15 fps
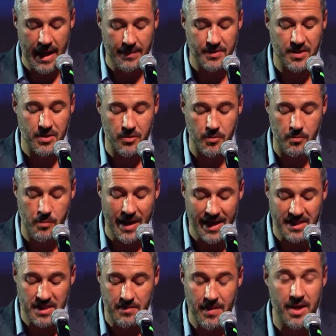the absolute
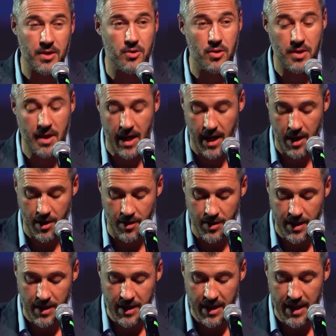best medical care,
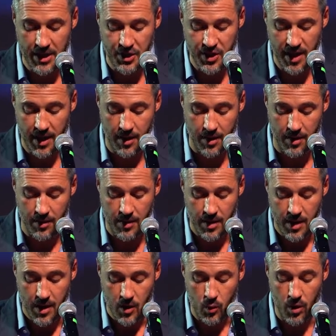each year
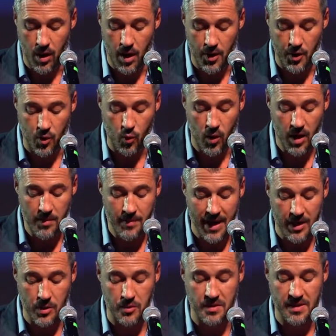we'll honor one
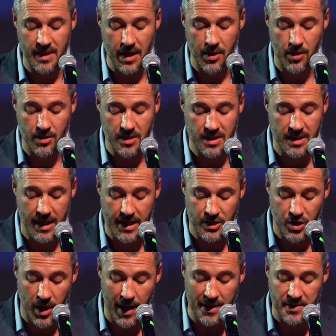medical
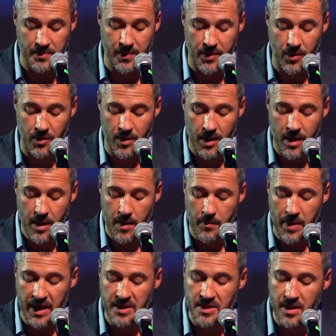center/hospital
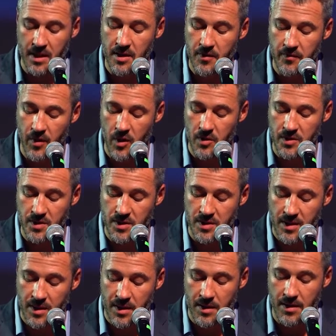based on the
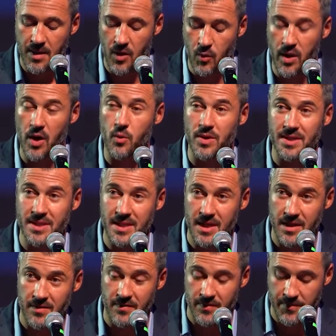votes that we
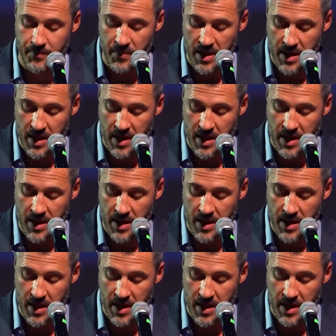receive.